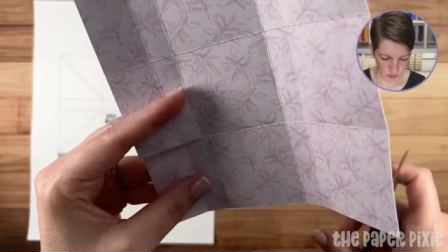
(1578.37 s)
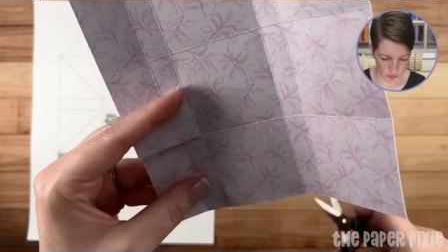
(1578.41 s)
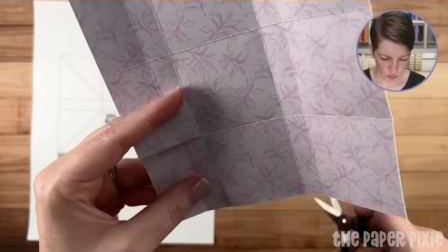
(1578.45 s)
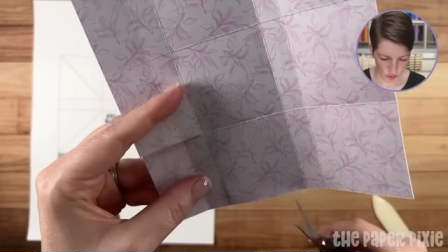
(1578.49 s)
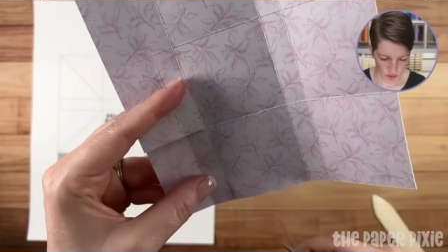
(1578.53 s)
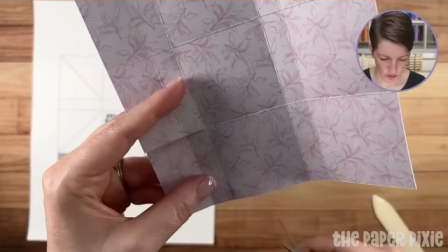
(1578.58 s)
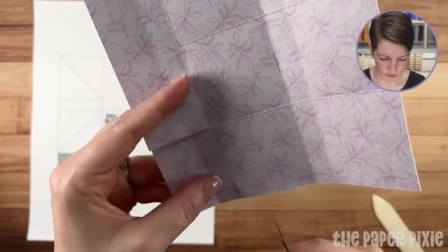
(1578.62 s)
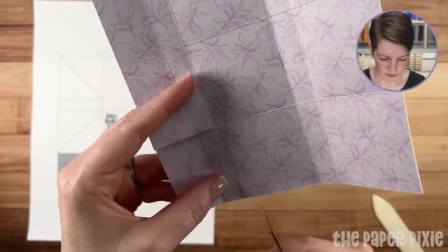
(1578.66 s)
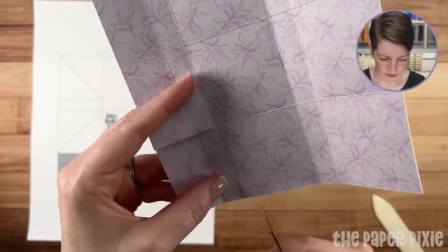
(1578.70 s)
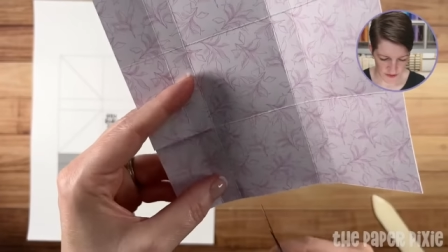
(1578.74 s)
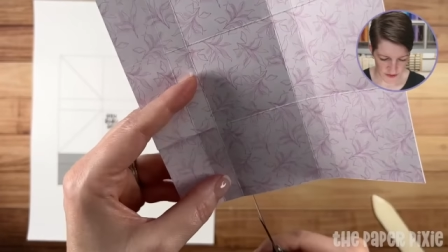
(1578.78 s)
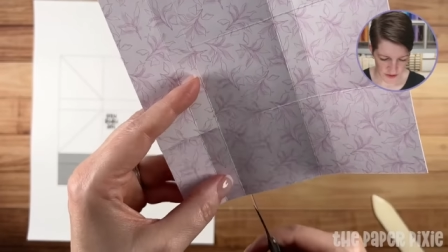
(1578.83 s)
a
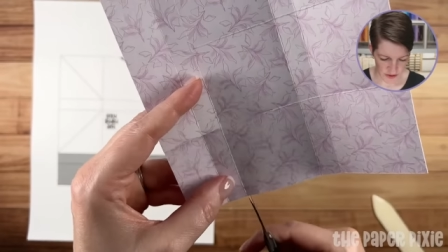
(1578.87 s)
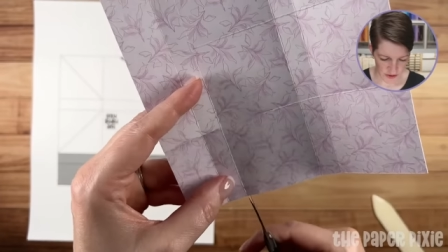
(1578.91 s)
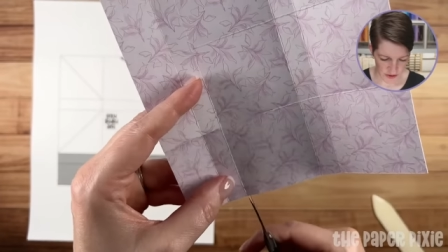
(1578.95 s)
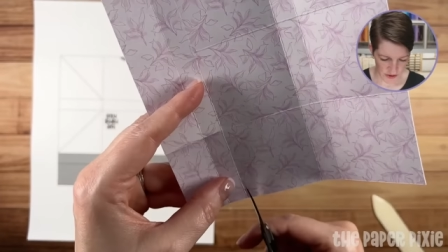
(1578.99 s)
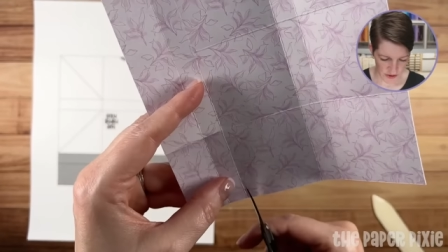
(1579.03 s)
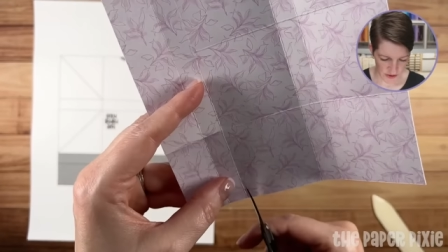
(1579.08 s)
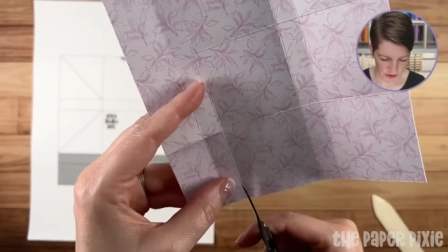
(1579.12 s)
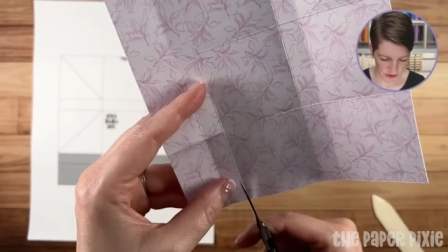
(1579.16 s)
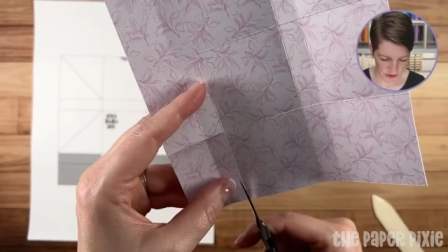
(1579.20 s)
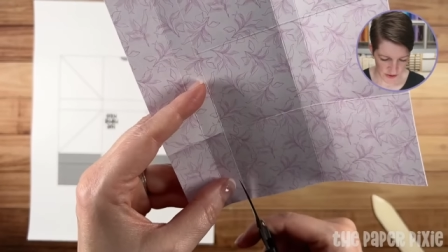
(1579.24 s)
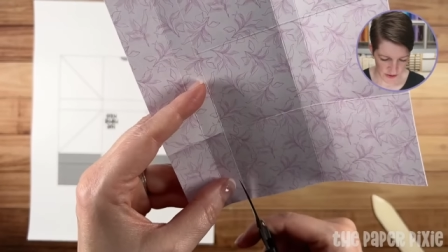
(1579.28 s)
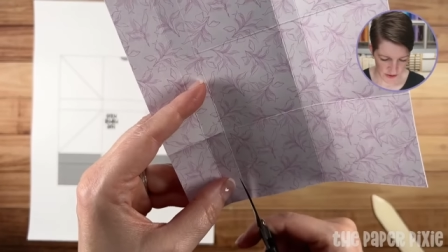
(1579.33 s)
quarter of a
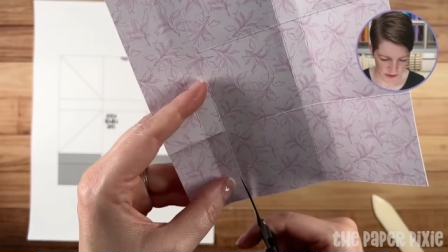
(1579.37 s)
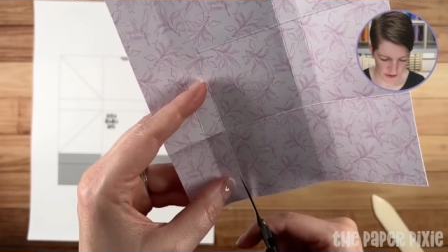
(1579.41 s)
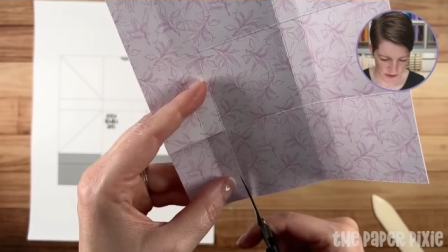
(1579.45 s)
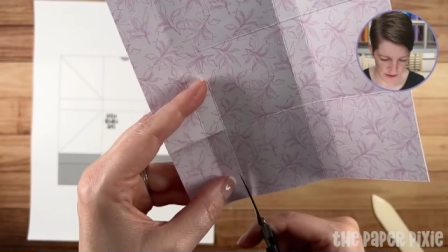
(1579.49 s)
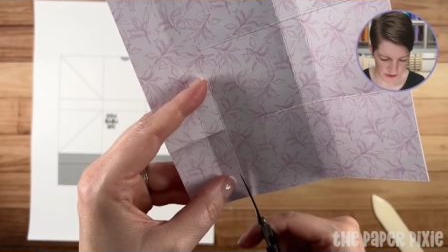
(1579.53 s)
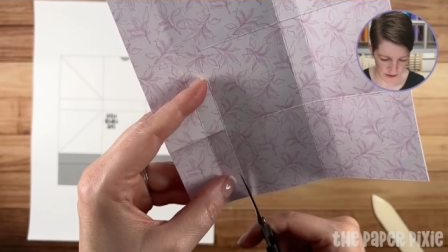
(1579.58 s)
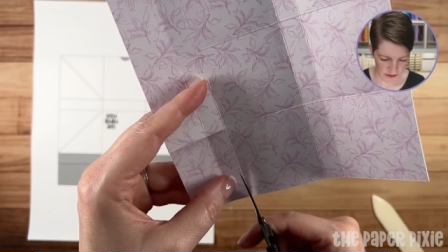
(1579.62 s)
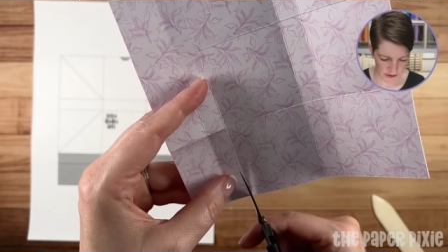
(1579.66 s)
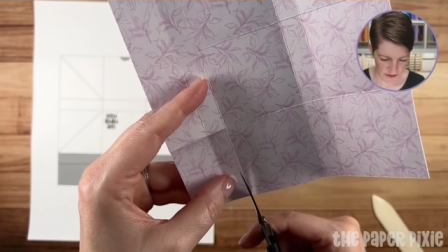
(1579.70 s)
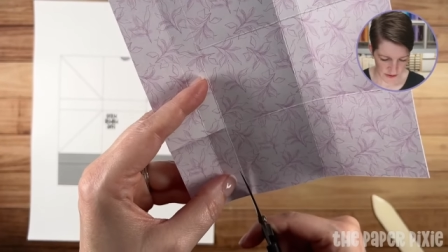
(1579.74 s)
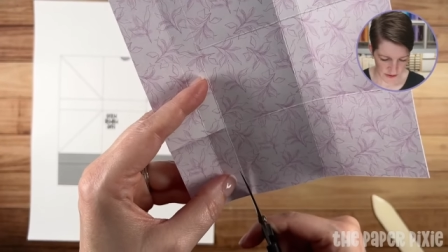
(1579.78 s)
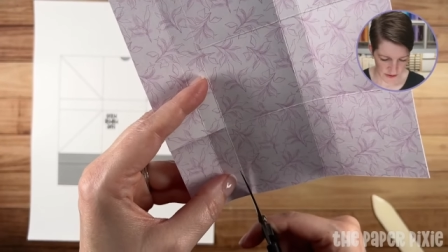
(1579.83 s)
turn,
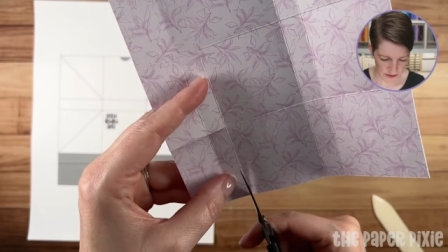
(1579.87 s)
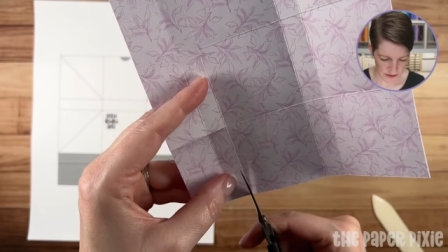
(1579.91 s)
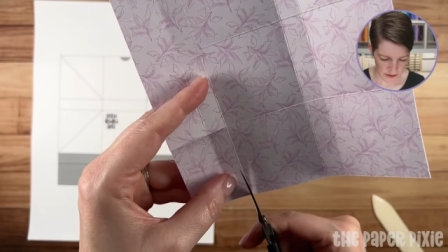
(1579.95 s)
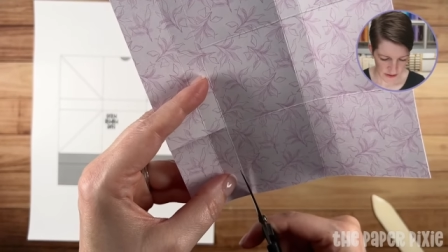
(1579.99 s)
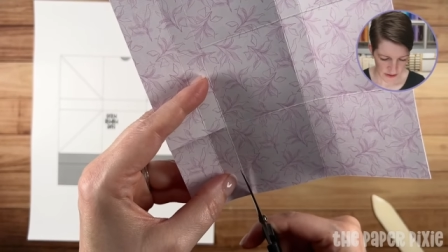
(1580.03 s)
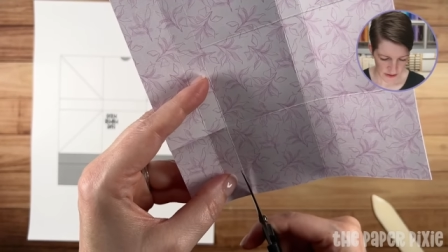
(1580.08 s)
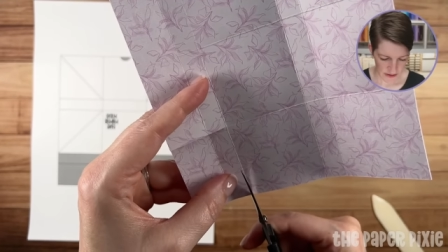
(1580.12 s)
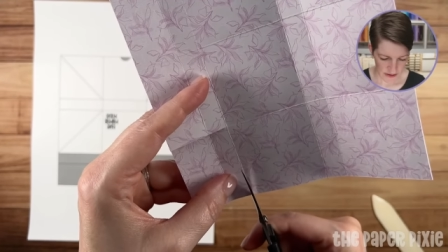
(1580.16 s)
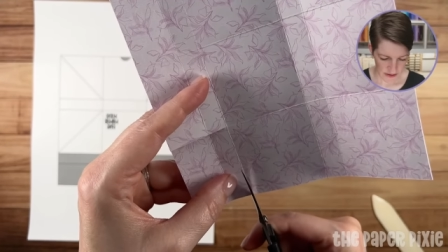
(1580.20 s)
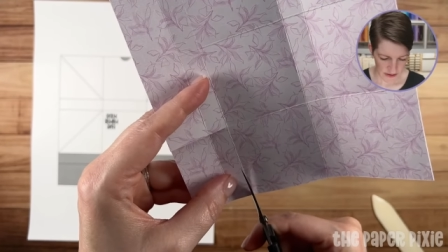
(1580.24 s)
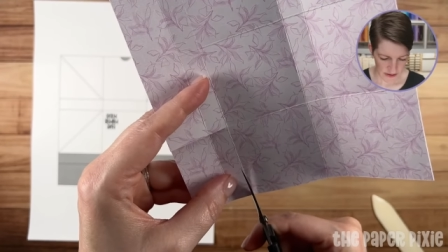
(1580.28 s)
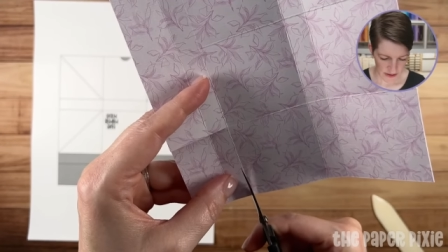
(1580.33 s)

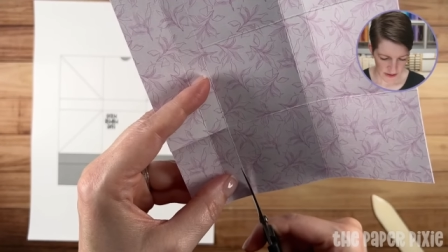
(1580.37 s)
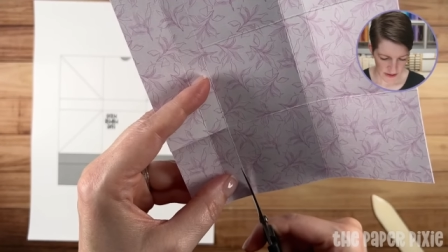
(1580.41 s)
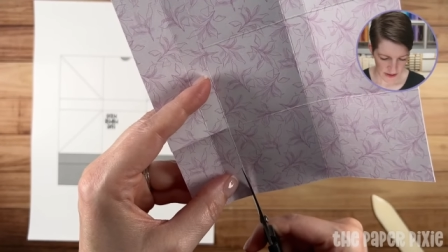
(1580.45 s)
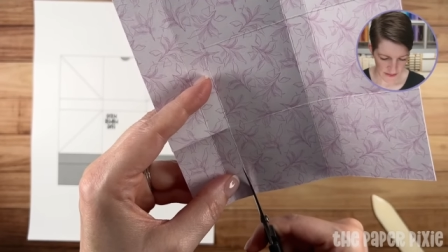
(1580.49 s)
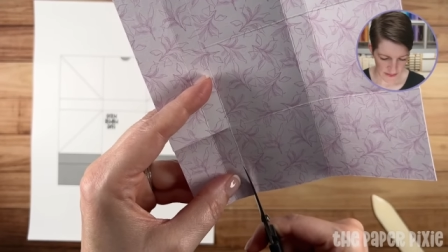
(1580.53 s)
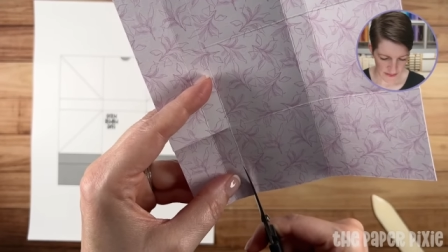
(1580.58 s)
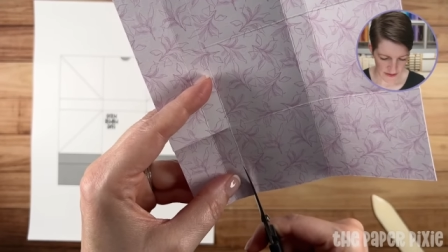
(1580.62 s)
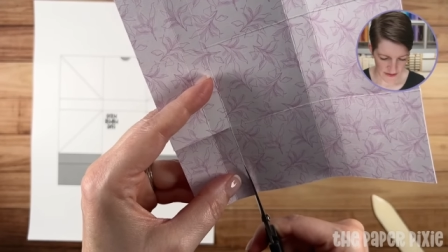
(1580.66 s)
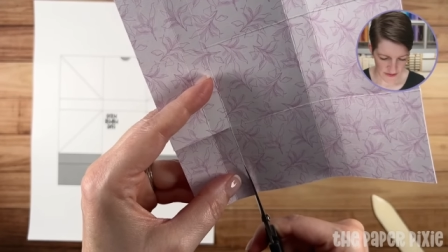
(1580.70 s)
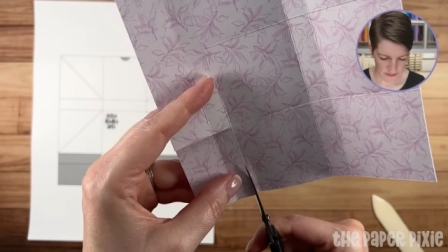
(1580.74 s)
and